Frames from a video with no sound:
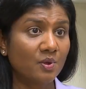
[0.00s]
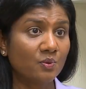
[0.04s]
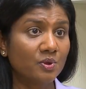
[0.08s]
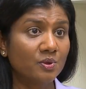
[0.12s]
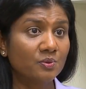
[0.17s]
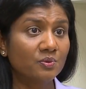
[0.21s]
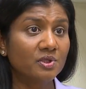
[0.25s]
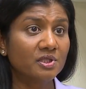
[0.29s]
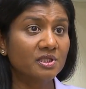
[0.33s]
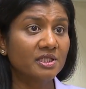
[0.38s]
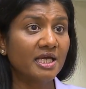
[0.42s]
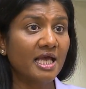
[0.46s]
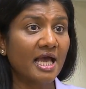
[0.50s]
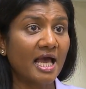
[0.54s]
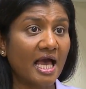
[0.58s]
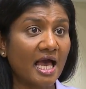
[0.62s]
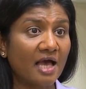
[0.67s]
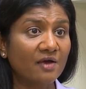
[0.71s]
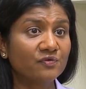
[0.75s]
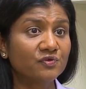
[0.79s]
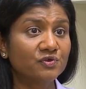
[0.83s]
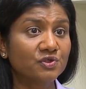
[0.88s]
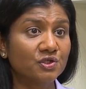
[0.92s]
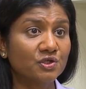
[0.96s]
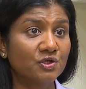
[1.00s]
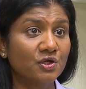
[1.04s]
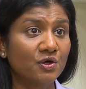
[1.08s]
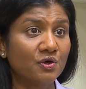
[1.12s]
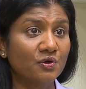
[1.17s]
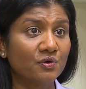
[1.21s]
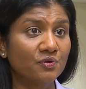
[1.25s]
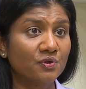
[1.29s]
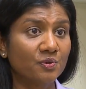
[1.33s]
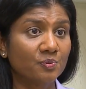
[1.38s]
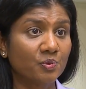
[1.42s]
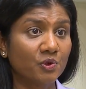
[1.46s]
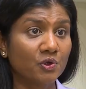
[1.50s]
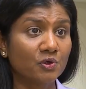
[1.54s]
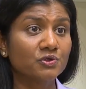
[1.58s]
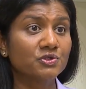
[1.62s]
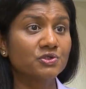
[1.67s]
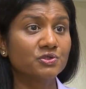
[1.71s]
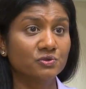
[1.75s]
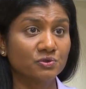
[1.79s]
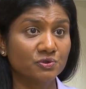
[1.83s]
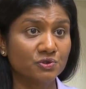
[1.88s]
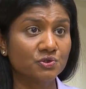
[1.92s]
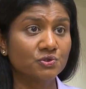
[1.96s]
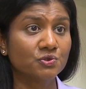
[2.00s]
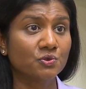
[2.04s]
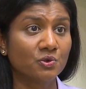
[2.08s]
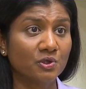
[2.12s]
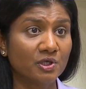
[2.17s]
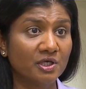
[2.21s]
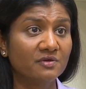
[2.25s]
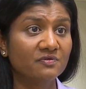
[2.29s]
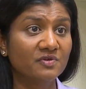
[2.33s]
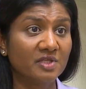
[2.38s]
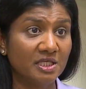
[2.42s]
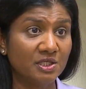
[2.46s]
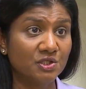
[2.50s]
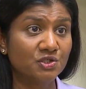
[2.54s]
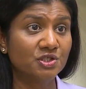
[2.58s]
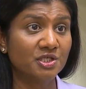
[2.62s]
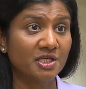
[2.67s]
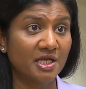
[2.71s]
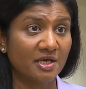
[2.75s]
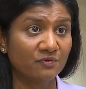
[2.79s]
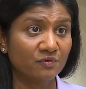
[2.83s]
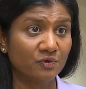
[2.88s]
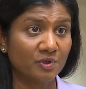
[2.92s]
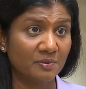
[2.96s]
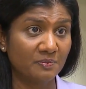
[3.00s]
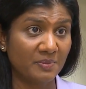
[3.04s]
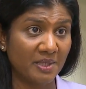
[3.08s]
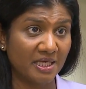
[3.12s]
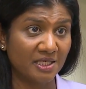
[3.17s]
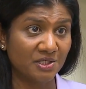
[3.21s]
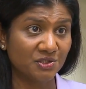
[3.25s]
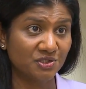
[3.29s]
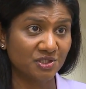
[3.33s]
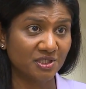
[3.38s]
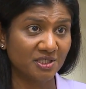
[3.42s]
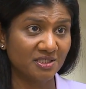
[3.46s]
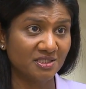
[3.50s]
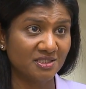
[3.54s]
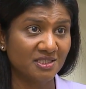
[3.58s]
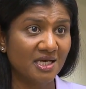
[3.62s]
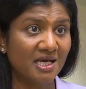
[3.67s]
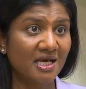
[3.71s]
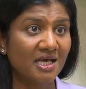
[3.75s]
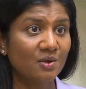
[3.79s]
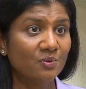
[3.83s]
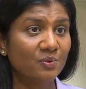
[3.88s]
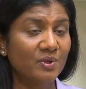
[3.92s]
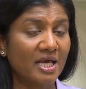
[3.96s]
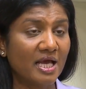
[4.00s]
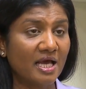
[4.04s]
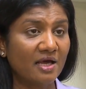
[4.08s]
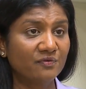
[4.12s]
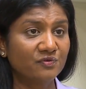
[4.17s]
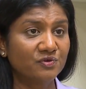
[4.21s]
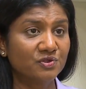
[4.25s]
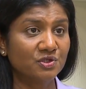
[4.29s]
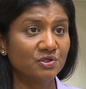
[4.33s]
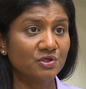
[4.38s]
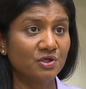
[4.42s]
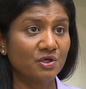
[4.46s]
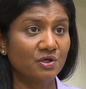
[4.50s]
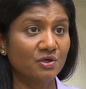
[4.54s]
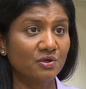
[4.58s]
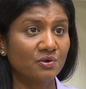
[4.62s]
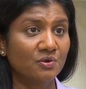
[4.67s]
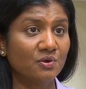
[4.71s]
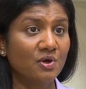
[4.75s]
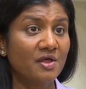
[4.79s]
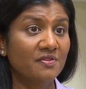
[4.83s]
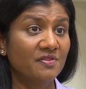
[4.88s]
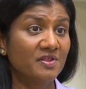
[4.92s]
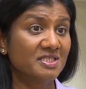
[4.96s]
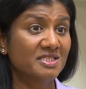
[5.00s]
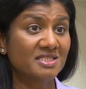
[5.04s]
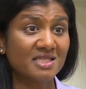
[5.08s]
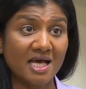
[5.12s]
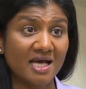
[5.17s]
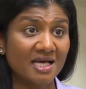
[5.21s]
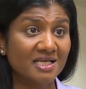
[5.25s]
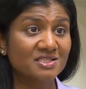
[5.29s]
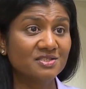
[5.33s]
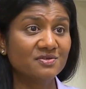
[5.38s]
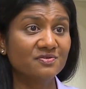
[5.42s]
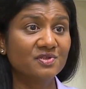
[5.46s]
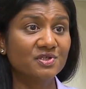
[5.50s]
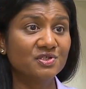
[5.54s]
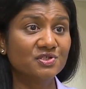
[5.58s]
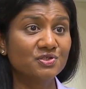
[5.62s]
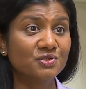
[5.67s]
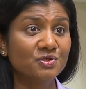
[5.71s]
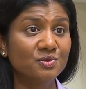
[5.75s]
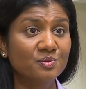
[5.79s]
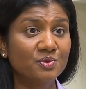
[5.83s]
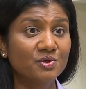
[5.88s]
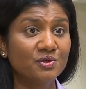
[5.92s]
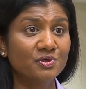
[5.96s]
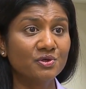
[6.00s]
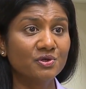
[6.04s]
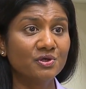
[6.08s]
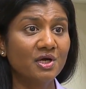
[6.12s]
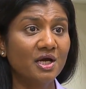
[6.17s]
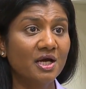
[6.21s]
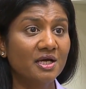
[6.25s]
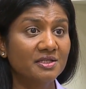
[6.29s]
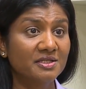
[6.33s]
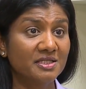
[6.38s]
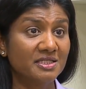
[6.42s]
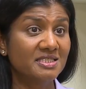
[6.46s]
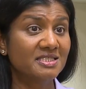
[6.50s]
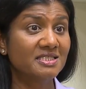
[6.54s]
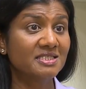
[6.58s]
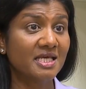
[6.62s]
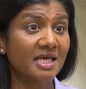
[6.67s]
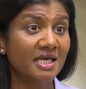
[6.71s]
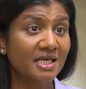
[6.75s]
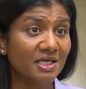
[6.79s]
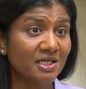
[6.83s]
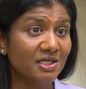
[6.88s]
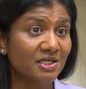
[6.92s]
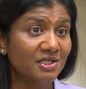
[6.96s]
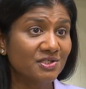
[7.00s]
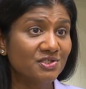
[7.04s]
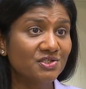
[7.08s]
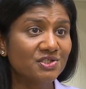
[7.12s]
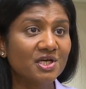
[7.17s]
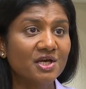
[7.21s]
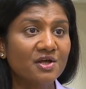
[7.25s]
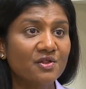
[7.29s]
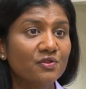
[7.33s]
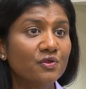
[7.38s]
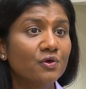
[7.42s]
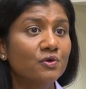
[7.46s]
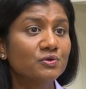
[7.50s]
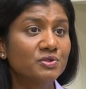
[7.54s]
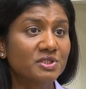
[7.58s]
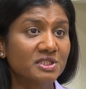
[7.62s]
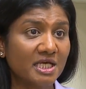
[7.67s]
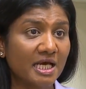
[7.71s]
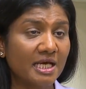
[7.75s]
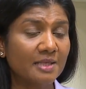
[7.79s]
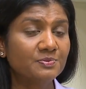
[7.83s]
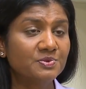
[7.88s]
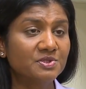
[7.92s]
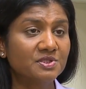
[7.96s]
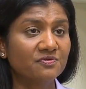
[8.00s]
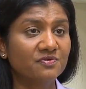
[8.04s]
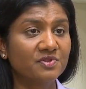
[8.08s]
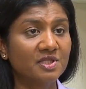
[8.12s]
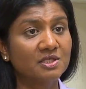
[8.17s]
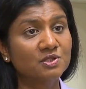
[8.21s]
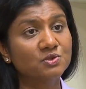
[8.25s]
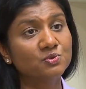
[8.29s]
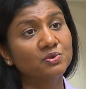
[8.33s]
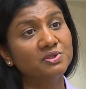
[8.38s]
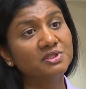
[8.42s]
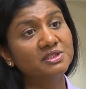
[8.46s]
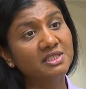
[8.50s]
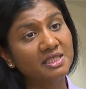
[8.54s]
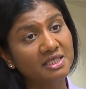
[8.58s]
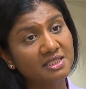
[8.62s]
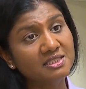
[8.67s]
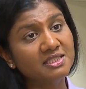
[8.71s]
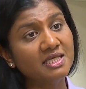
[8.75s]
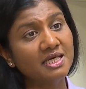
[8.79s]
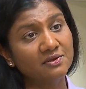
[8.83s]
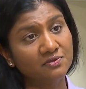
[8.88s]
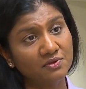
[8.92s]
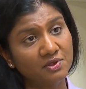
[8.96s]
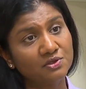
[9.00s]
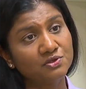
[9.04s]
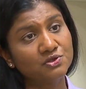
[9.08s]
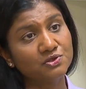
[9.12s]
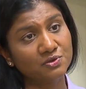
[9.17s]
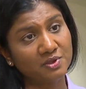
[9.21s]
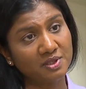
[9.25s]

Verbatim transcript: But we really have to know the personal story of each and every patient. We have to know the size of the tumor, the stage, those types of things will dictate their